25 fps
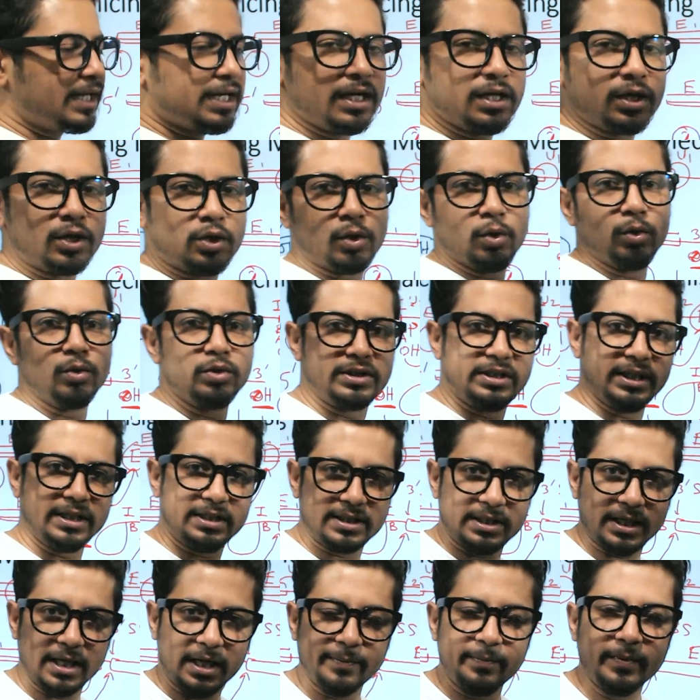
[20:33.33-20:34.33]
concludes
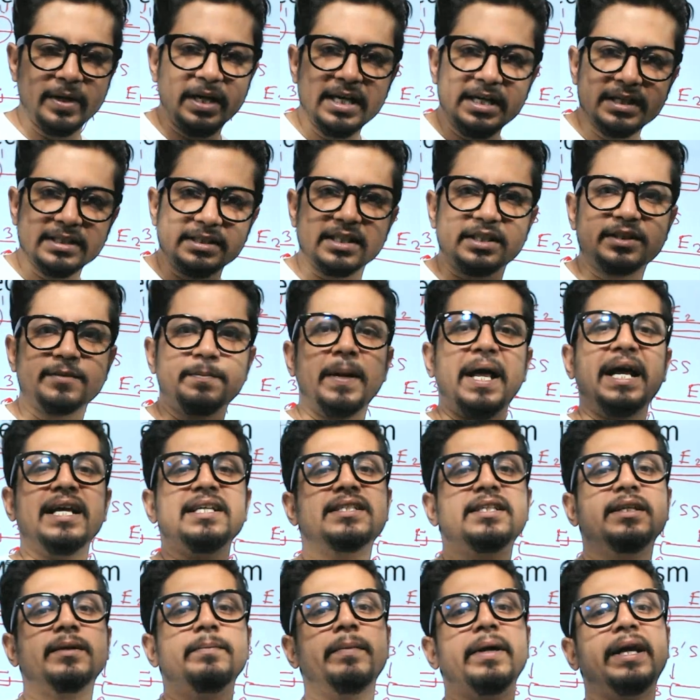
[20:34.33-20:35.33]
itself. The
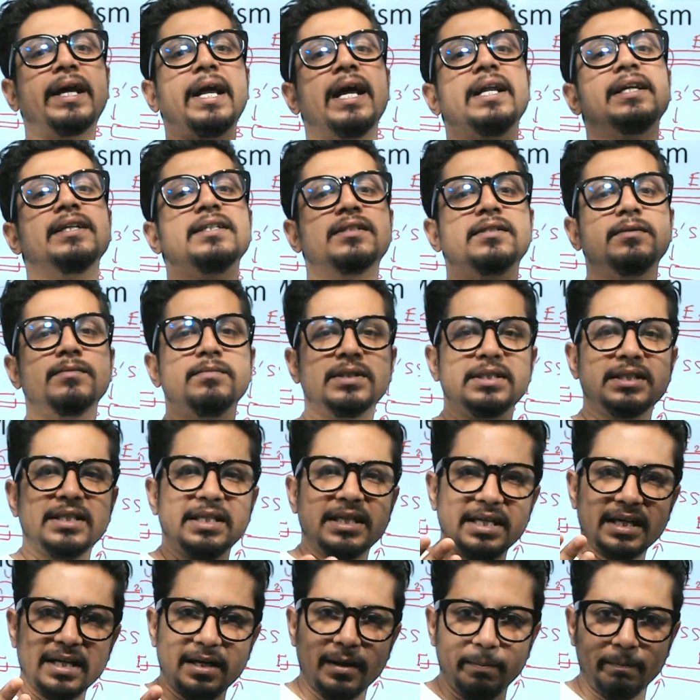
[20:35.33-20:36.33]
splicing mechanisms
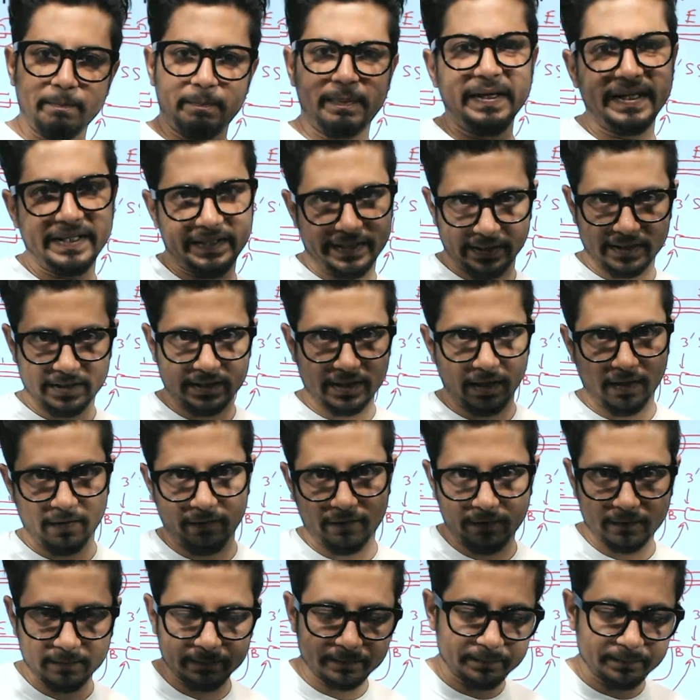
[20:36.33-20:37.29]
complete itself.